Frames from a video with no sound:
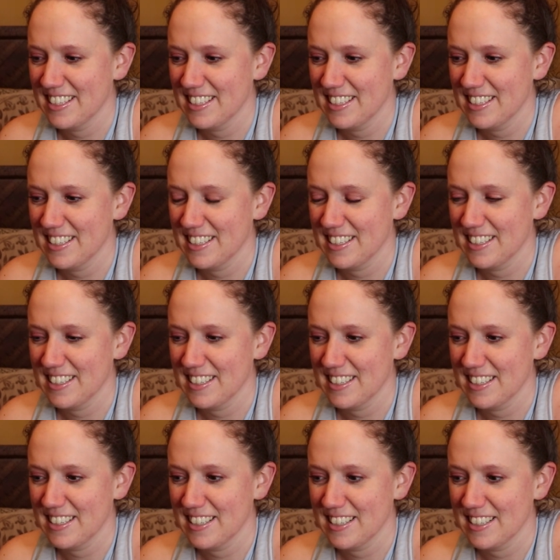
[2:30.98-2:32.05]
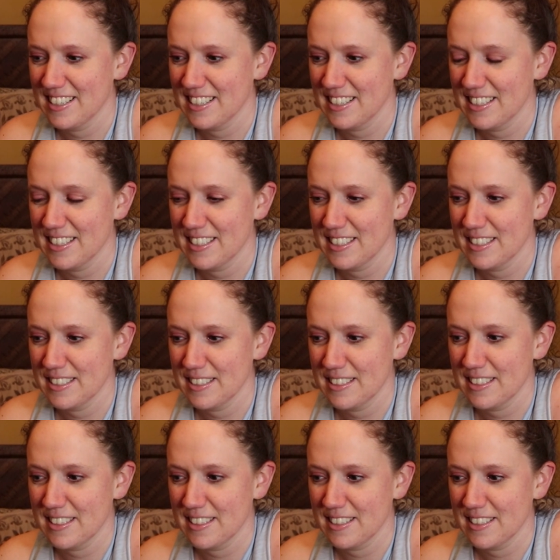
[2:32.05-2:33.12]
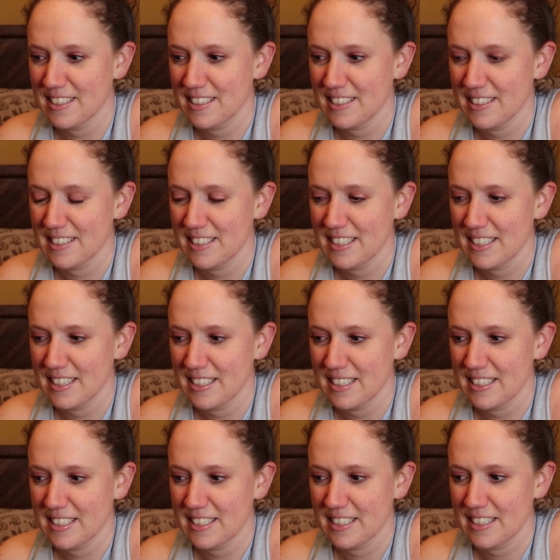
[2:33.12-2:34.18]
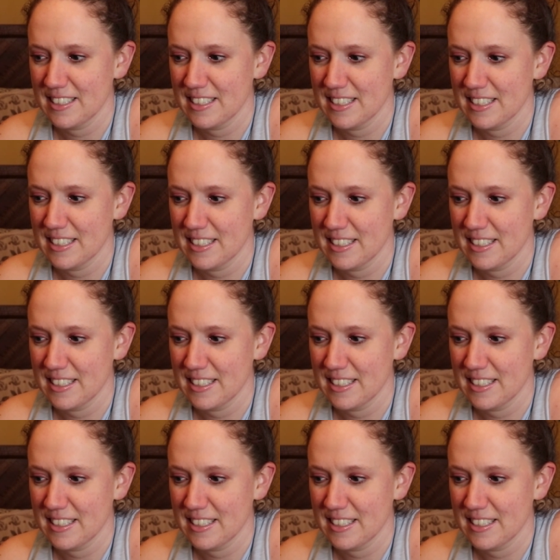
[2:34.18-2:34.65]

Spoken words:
The person shown says nothing.